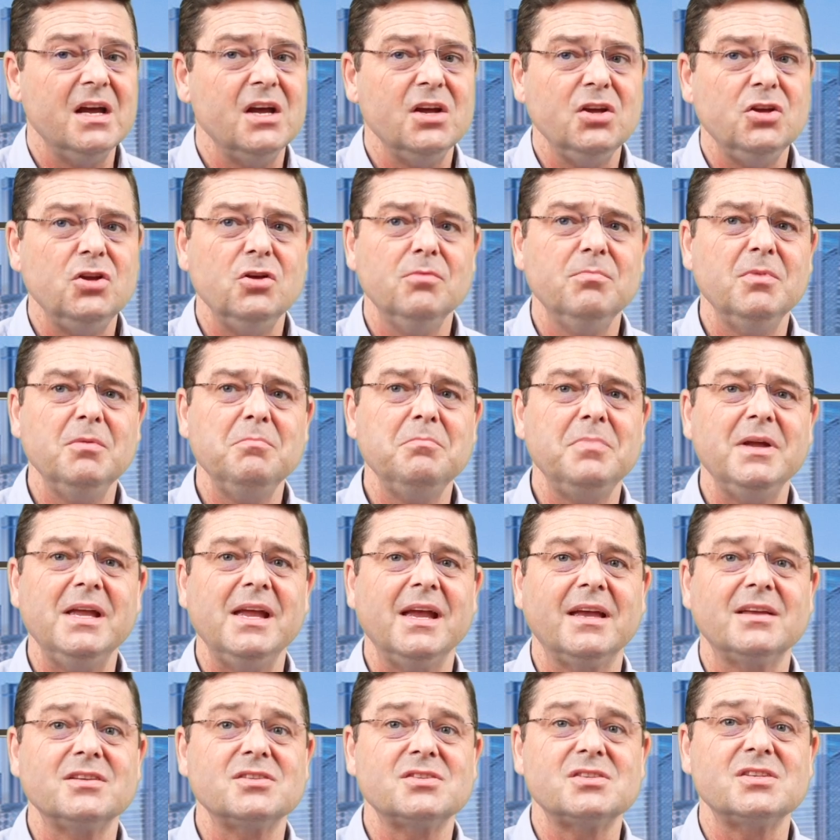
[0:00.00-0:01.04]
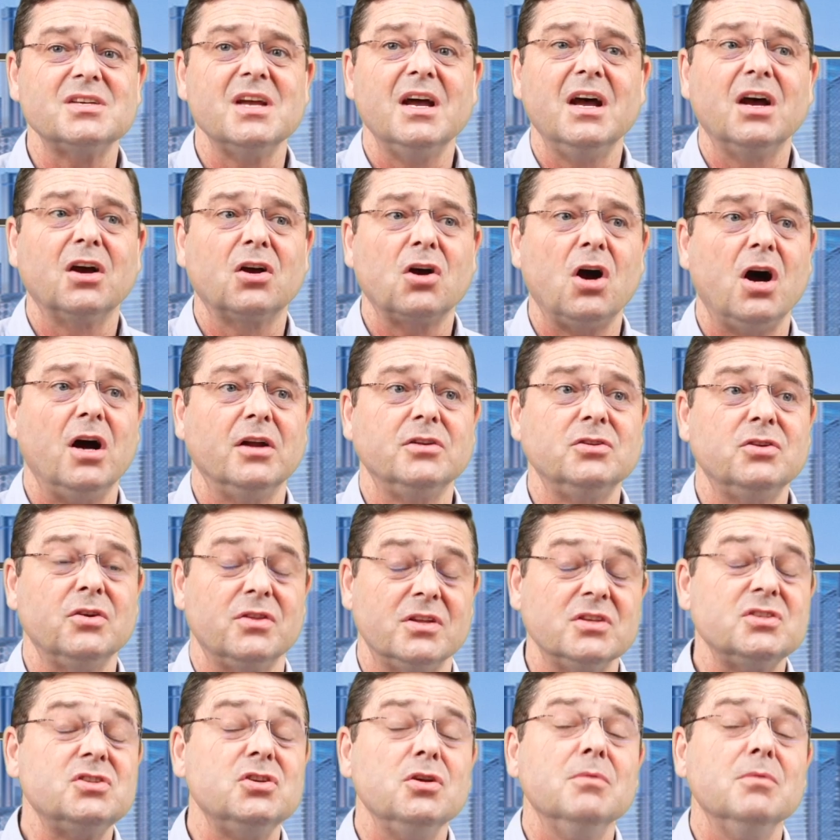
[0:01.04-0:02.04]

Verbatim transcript: Human beings can't do this.